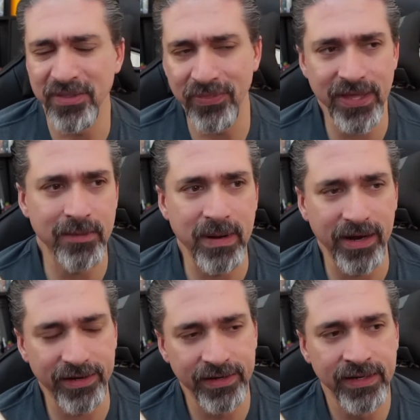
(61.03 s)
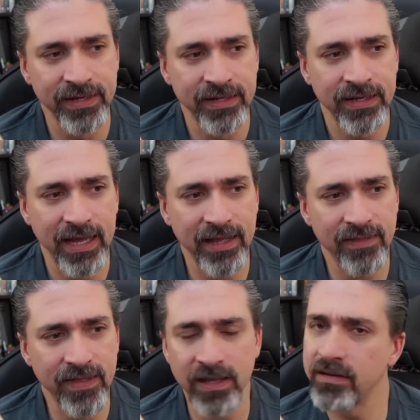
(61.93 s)
think about it.
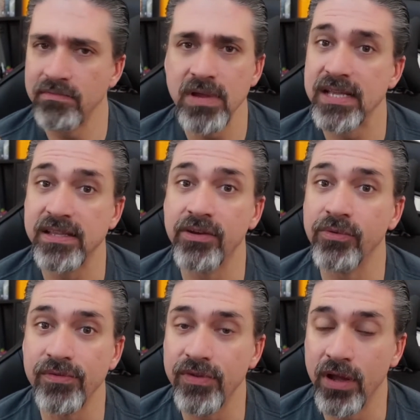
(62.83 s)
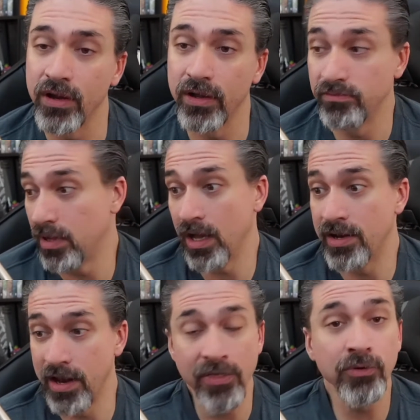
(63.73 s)
And then he did
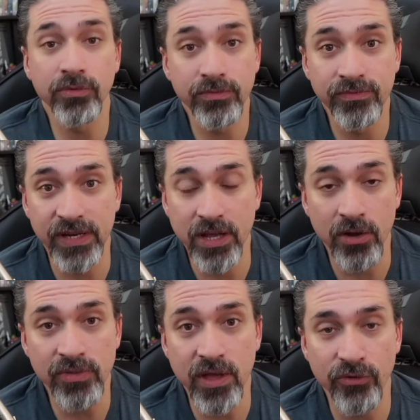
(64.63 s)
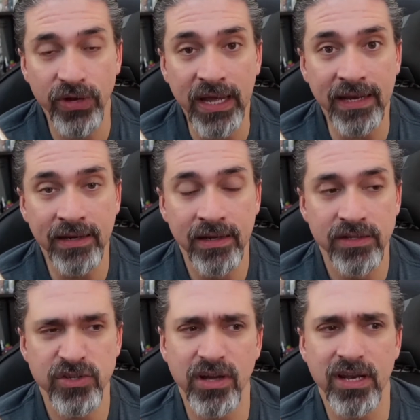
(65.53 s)
another video the other day
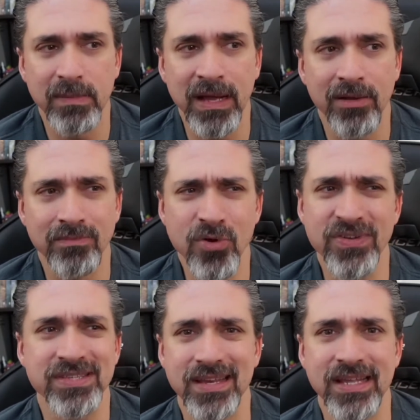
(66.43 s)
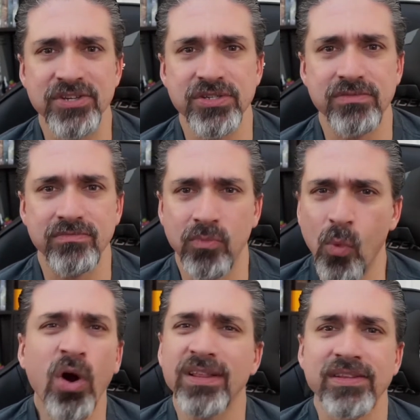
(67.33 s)
talking about movies that he just
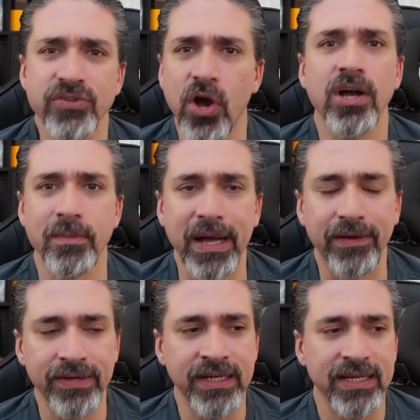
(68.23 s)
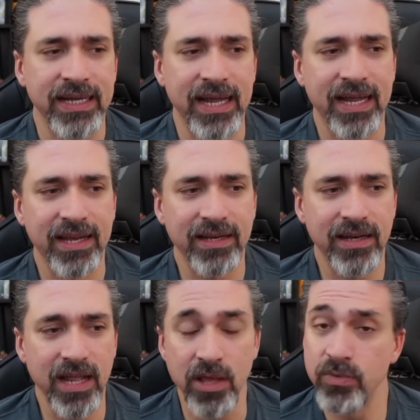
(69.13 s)
wanted to talk about.
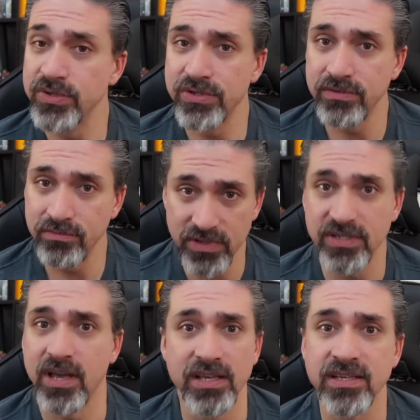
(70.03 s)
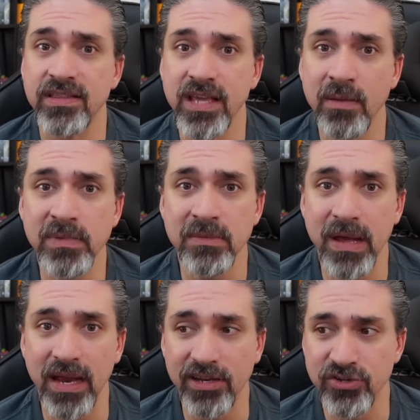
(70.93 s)
And he was discussing The Empty
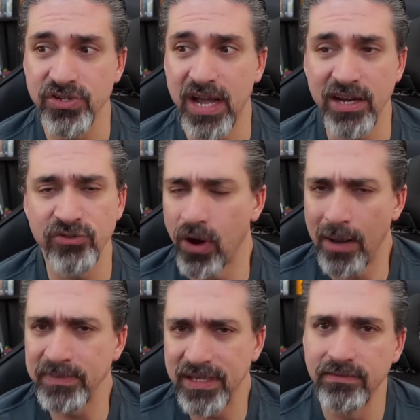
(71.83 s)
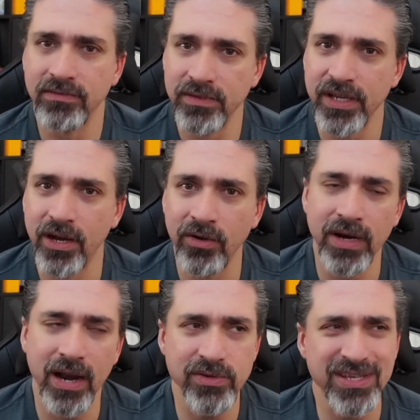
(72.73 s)
Man and just kind of dropped it, and
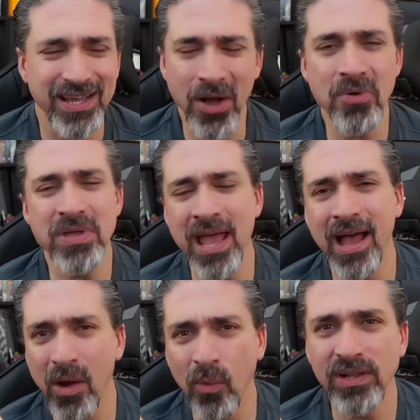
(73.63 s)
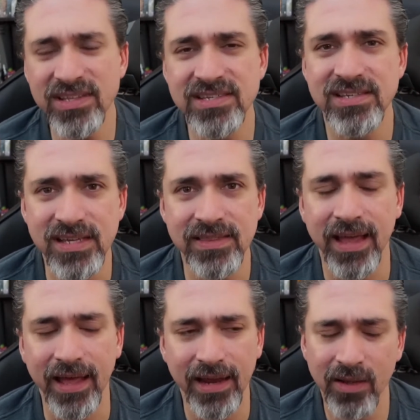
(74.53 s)
I was like, oh yeah, I wanted to see
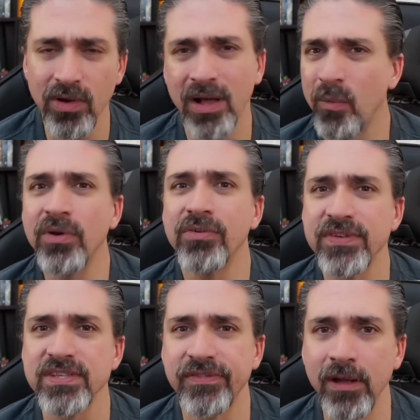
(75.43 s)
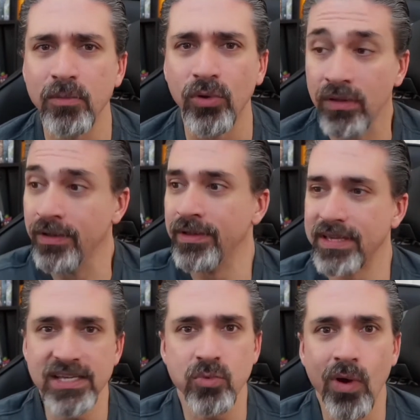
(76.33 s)
that. I wonder if it's available.
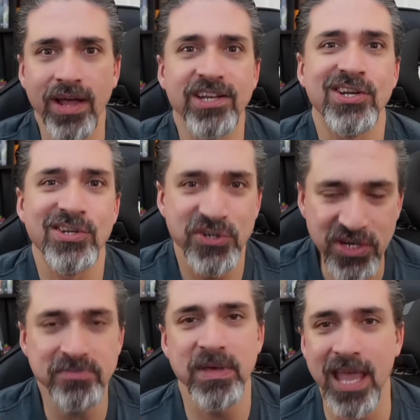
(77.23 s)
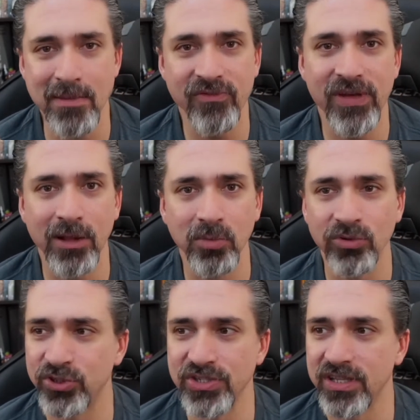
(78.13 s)
Guess what? Just became available
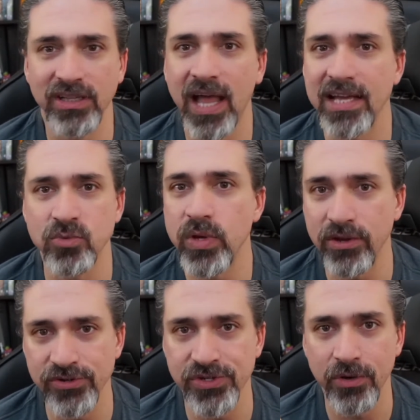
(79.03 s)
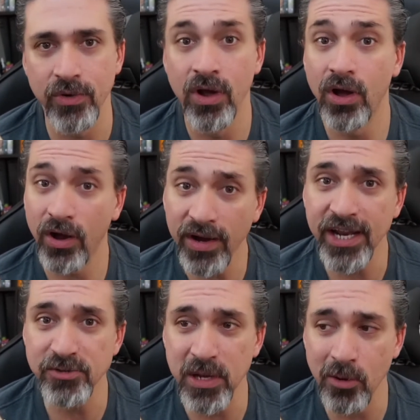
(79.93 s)
just in the last week or so on
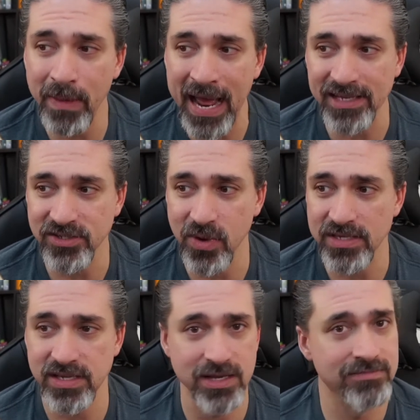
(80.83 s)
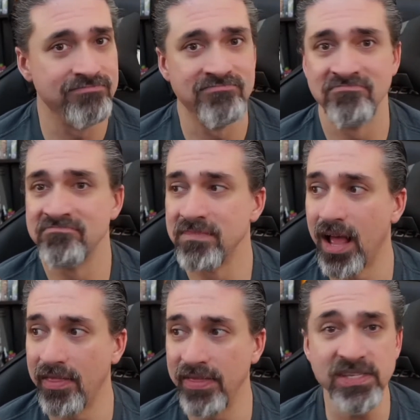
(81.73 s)
HBO Max. So I said,
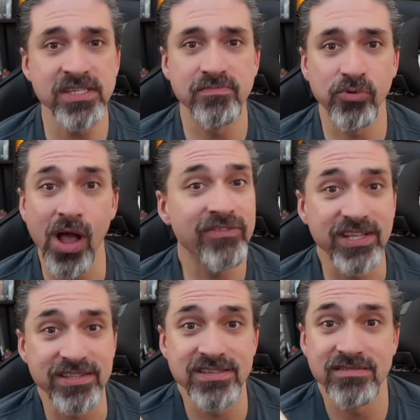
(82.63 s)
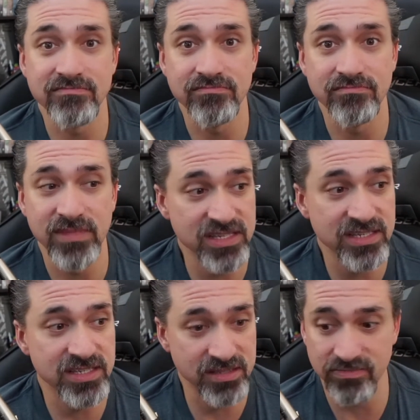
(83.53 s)
this is Providence.
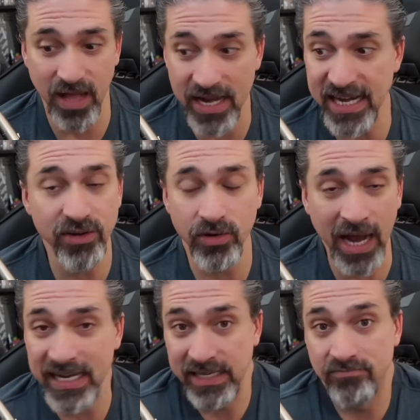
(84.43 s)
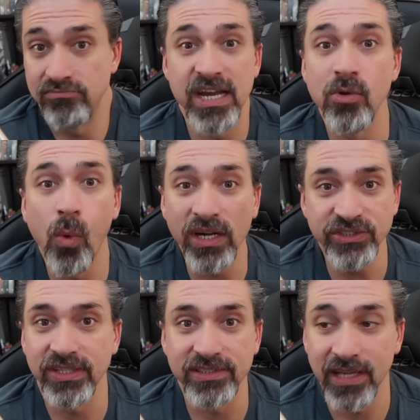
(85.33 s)
I need to watch
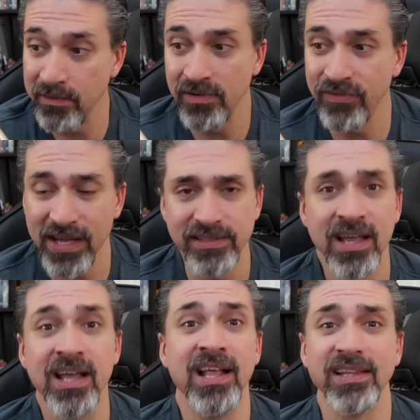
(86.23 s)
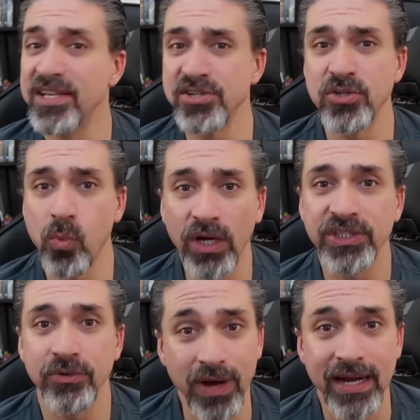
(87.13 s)
this. In fact, let's just watch
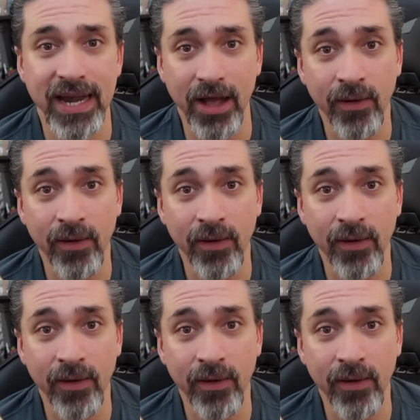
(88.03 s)
it right now.